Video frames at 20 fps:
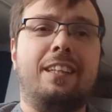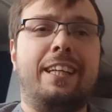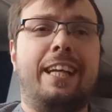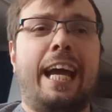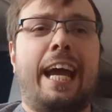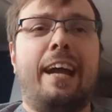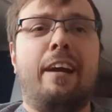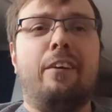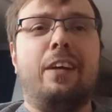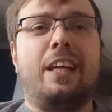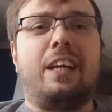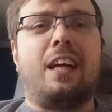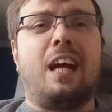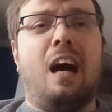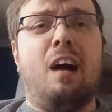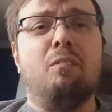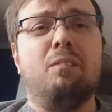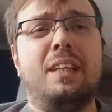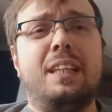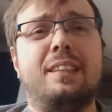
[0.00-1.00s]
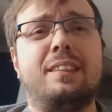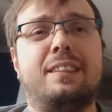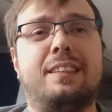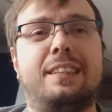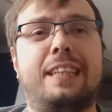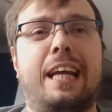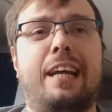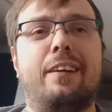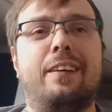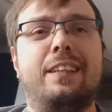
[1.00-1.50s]
Gary Cummings,
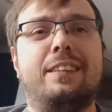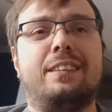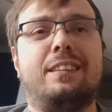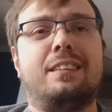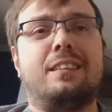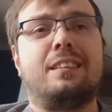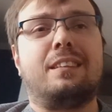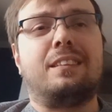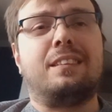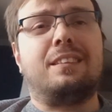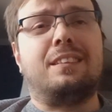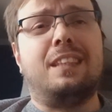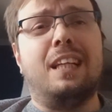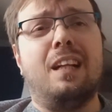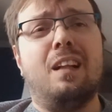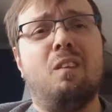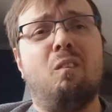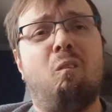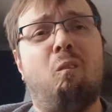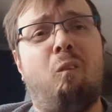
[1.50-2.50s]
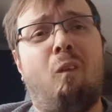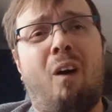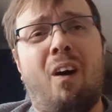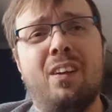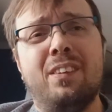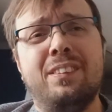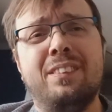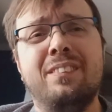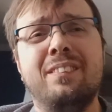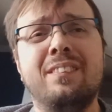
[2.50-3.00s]
there is still
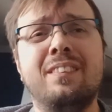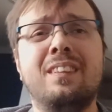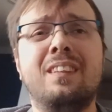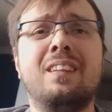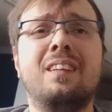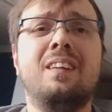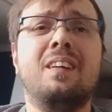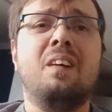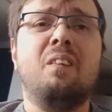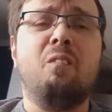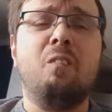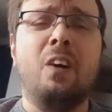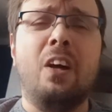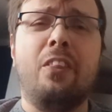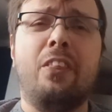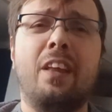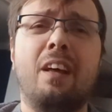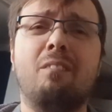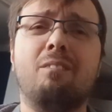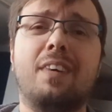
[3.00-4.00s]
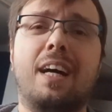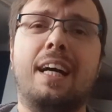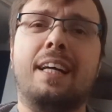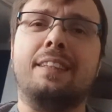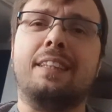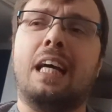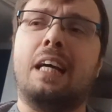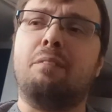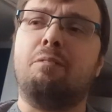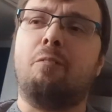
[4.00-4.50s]
one with him, and
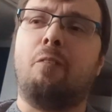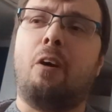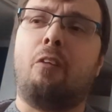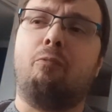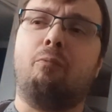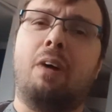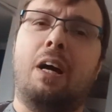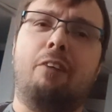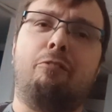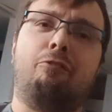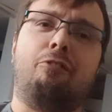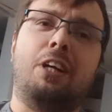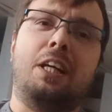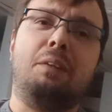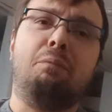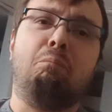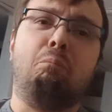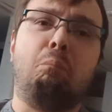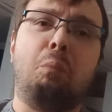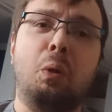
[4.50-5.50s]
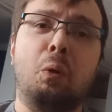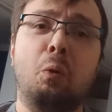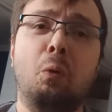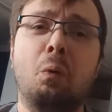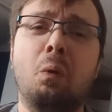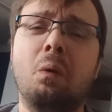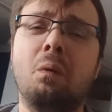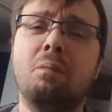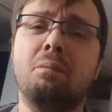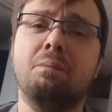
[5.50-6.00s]
then with my friend
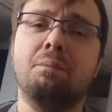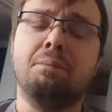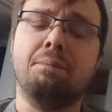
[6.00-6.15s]
Blue,